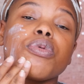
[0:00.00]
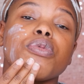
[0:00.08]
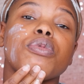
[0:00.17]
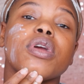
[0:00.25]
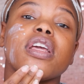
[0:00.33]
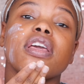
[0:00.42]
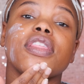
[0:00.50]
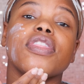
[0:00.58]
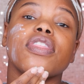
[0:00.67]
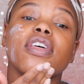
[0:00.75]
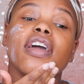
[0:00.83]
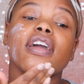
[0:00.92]
pretty
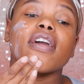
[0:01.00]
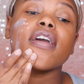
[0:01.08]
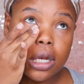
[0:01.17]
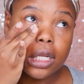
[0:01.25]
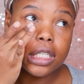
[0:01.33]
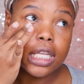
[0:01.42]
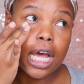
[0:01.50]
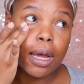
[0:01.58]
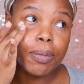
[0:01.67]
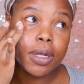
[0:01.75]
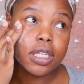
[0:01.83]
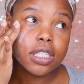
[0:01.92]
thick. I'm gonna
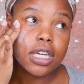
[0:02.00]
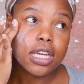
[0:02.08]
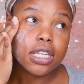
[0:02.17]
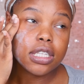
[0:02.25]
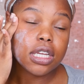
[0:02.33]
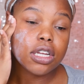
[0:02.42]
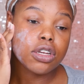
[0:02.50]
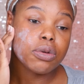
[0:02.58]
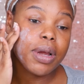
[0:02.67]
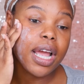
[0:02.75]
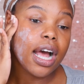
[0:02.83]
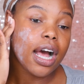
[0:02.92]
tap it just under
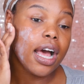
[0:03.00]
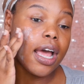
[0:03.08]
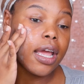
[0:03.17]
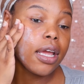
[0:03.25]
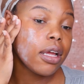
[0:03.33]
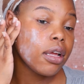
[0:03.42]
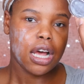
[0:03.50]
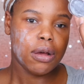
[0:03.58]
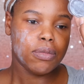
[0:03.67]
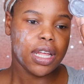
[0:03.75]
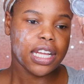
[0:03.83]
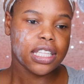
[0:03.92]
my eye.
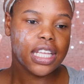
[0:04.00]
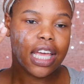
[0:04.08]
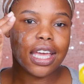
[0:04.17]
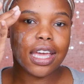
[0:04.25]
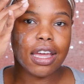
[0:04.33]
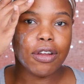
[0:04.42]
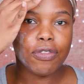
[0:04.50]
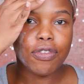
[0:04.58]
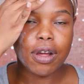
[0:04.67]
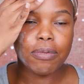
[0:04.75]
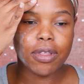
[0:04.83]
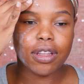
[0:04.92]
I'm like taking it
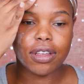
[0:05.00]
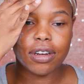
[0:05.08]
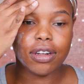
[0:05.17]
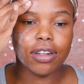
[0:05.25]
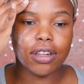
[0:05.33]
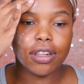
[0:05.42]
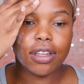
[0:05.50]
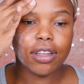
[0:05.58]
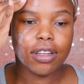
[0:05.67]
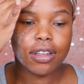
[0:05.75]
from the little